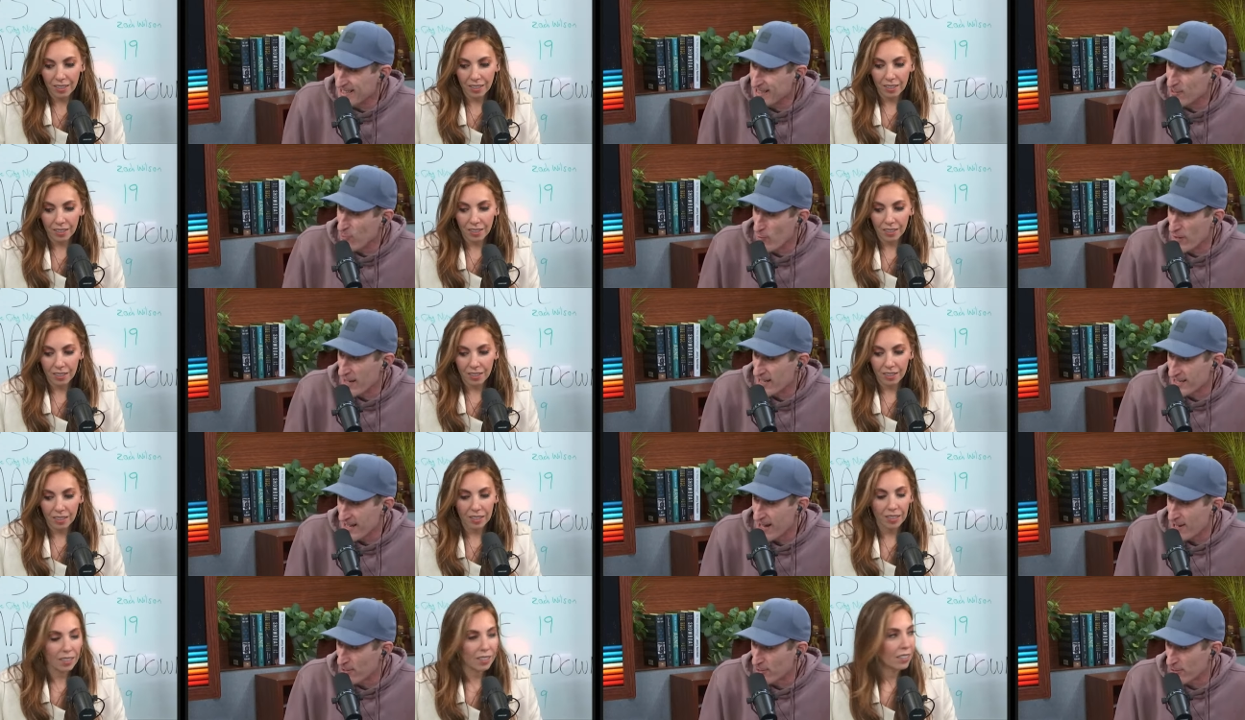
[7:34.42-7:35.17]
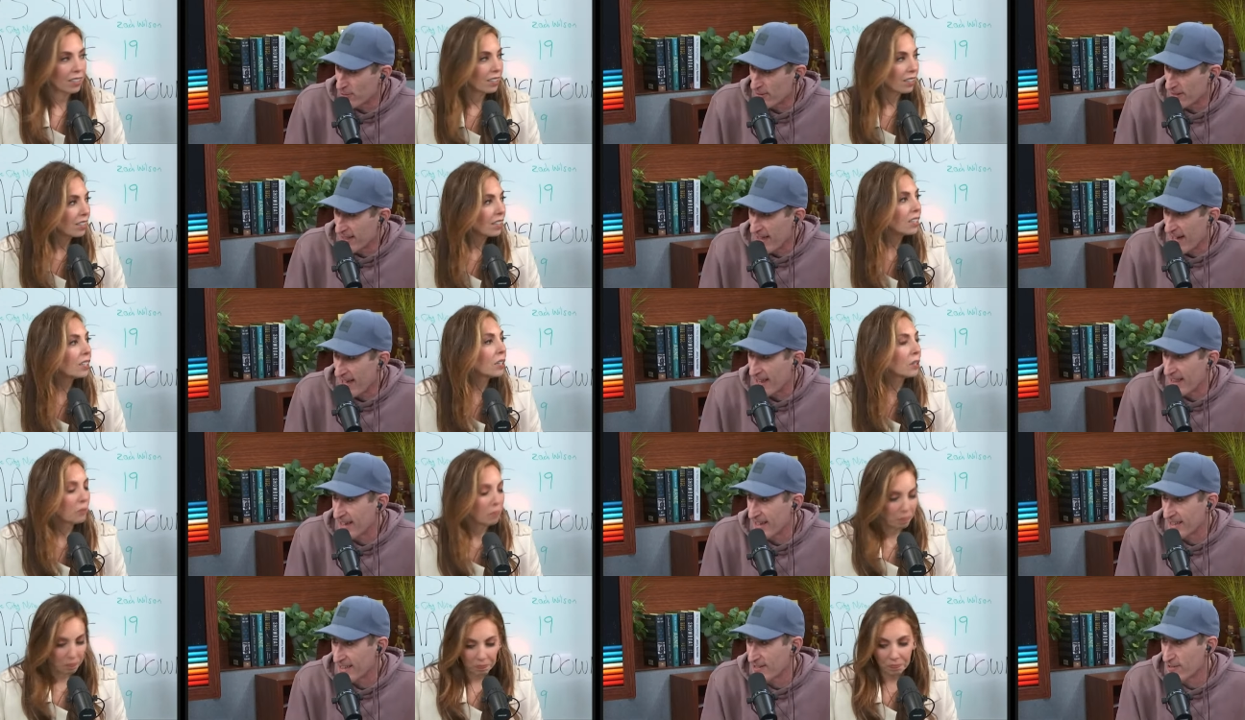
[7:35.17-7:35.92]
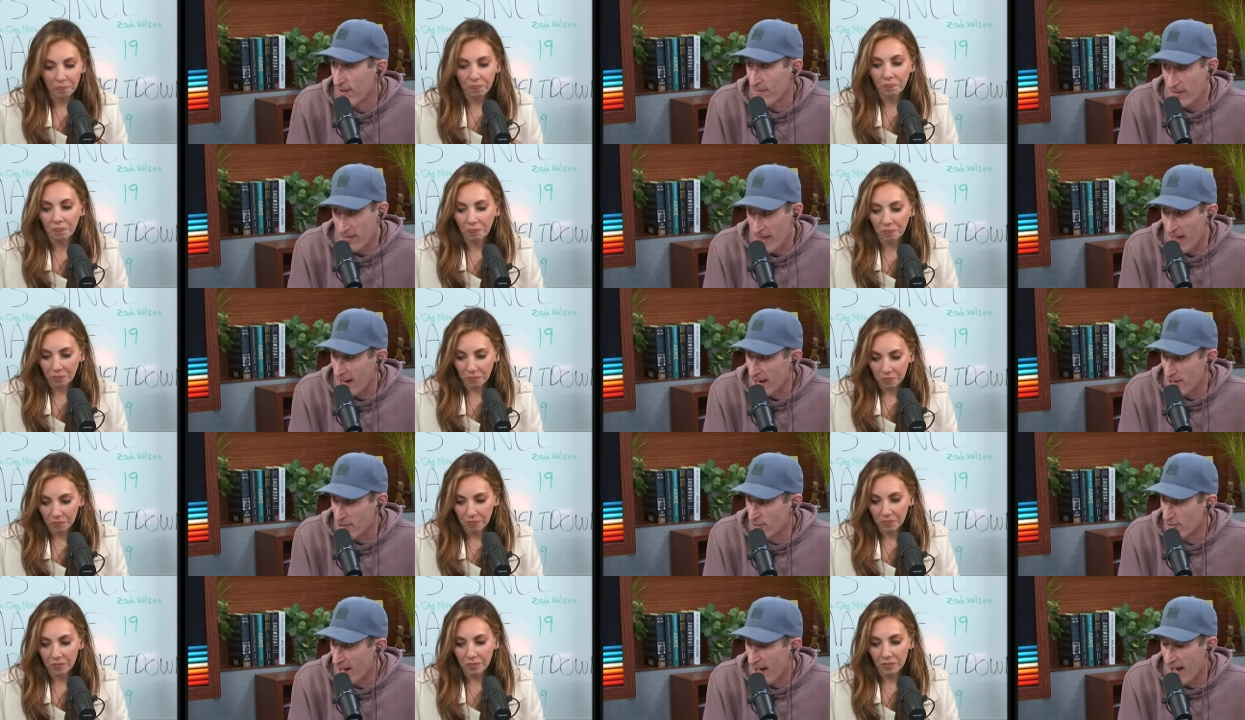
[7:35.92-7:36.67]
Speaker 1: to win a title doing that. Like you have a lot of
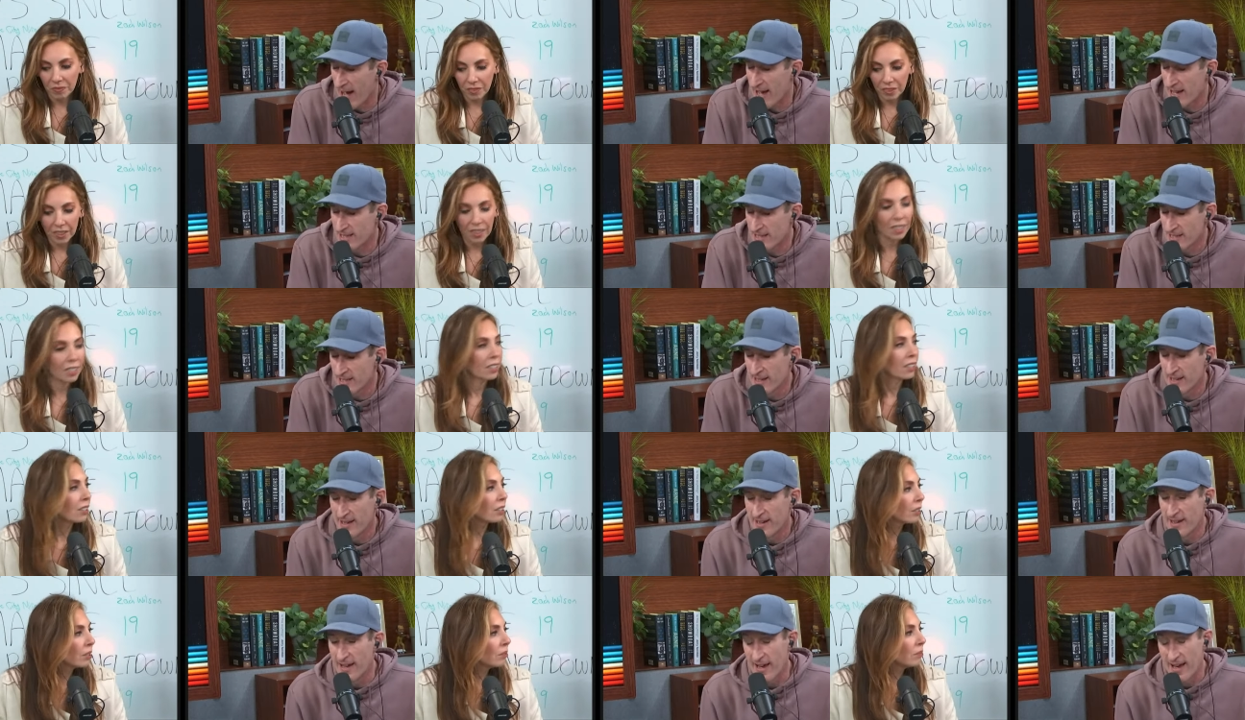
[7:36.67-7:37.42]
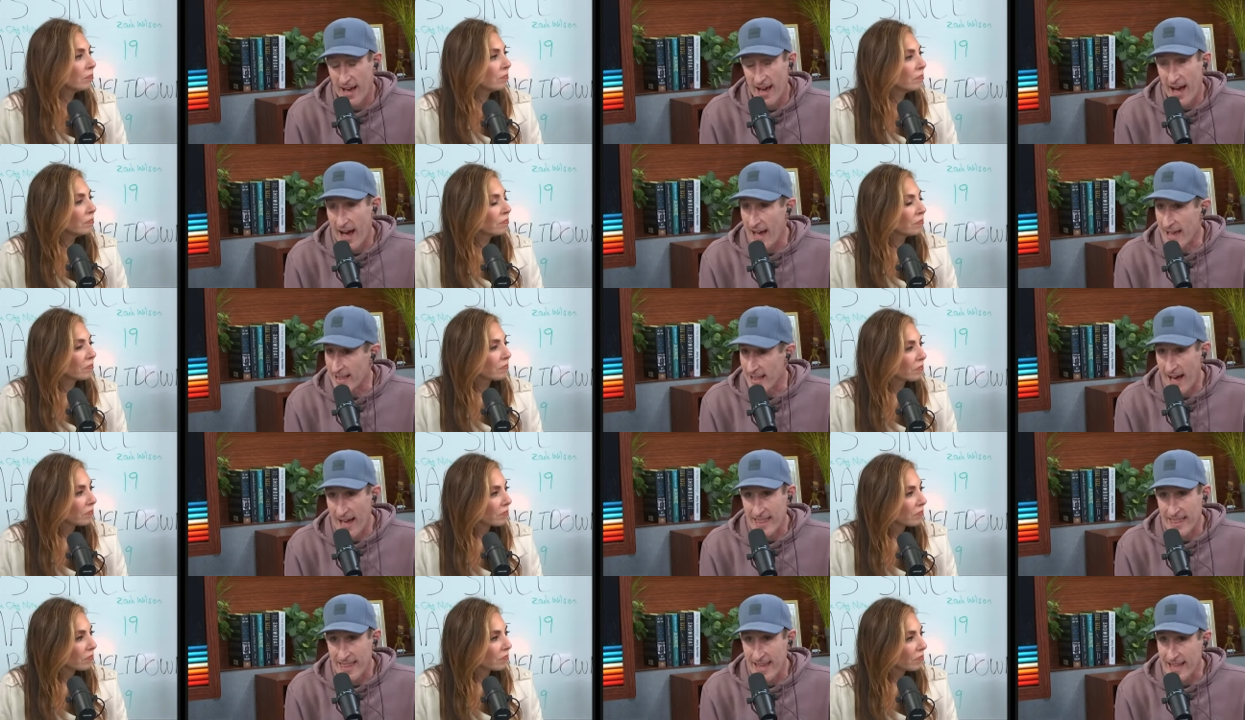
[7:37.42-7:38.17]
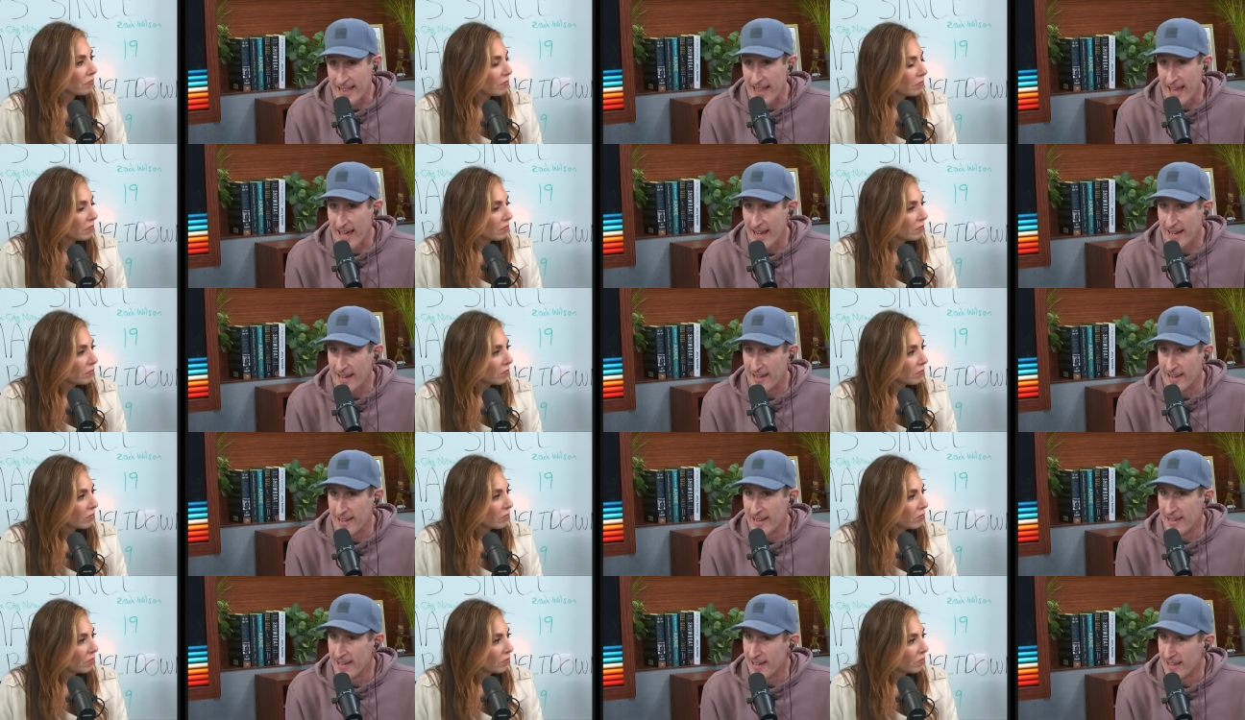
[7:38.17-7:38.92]
new guys. I I think that
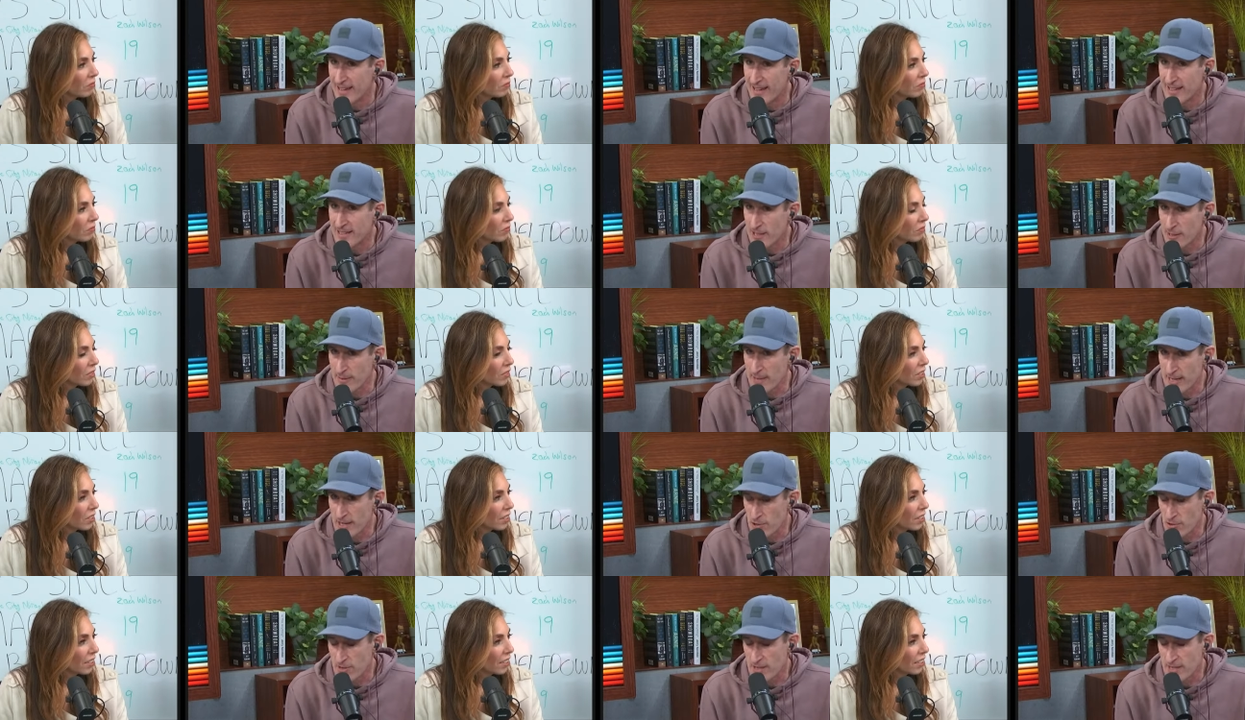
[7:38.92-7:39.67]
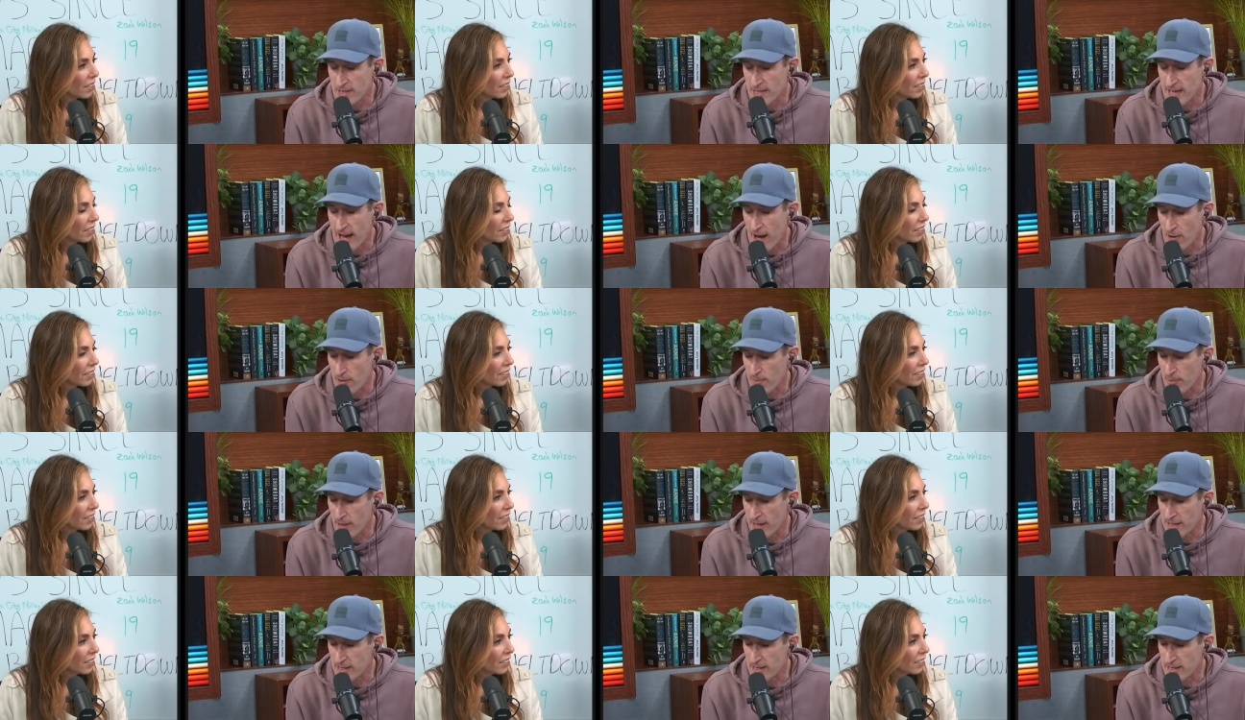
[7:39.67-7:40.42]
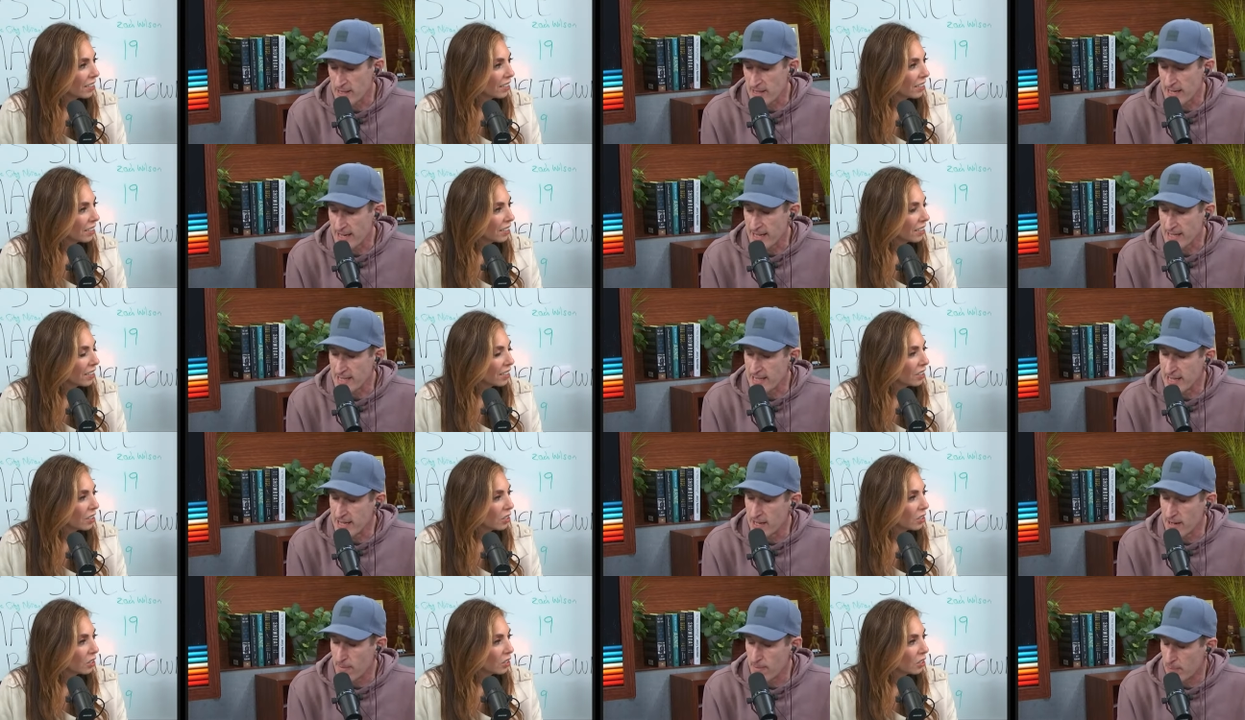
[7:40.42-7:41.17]
it's going to be interesting to see how he plays this. Like, is he
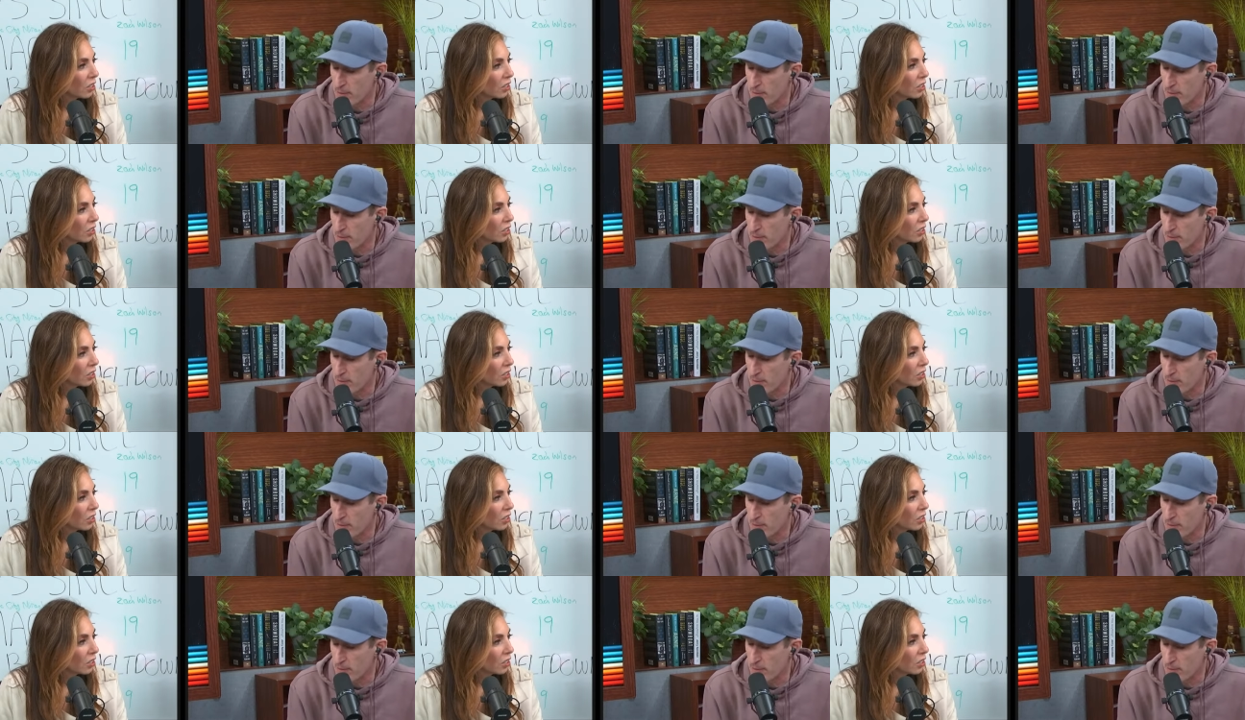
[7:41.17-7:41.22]
going to